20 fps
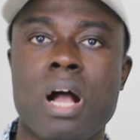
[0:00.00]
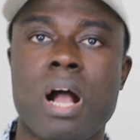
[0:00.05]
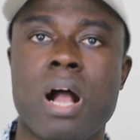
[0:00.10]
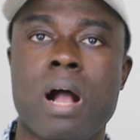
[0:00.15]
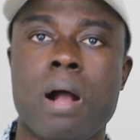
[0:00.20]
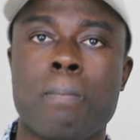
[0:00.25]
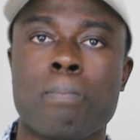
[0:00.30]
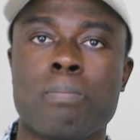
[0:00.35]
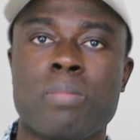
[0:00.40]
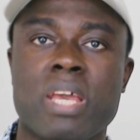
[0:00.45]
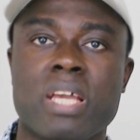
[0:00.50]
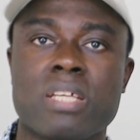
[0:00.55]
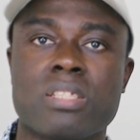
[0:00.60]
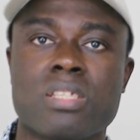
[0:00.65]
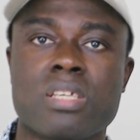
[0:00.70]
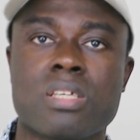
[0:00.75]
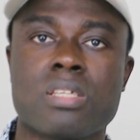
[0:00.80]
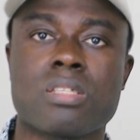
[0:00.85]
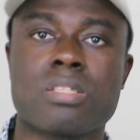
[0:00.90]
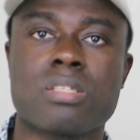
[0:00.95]

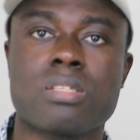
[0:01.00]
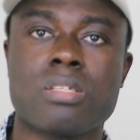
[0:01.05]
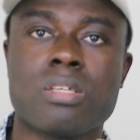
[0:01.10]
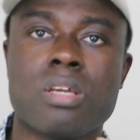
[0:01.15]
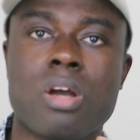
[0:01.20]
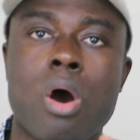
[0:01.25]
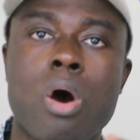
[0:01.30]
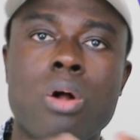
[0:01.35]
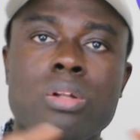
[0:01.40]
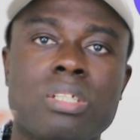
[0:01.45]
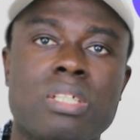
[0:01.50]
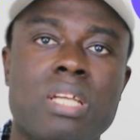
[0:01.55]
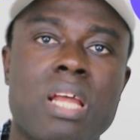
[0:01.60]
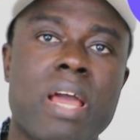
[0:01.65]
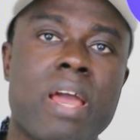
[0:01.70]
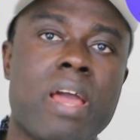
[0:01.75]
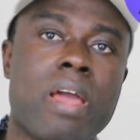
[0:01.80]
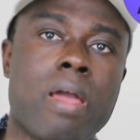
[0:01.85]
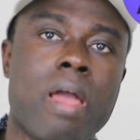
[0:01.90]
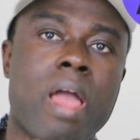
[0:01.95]
it is on
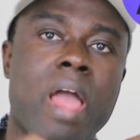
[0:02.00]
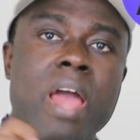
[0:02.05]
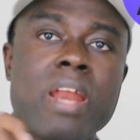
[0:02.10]
the